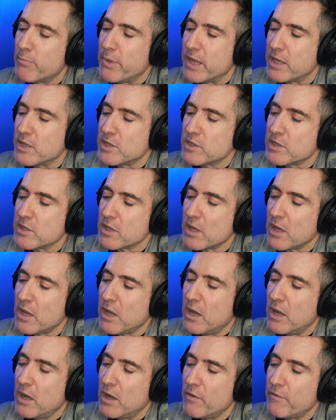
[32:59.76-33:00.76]
beats,
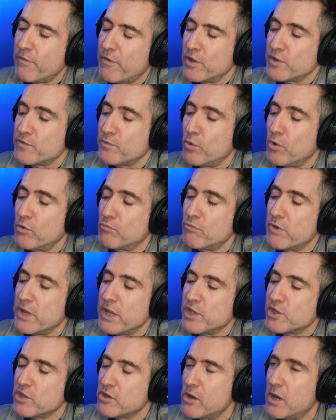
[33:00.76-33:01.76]
first of all on
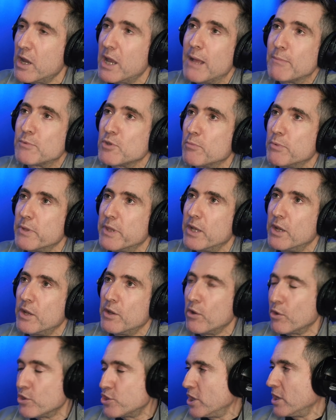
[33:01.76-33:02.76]
Reason on a laptop and then
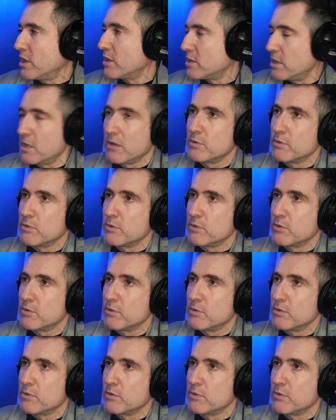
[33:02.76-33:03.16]
in Logic. So I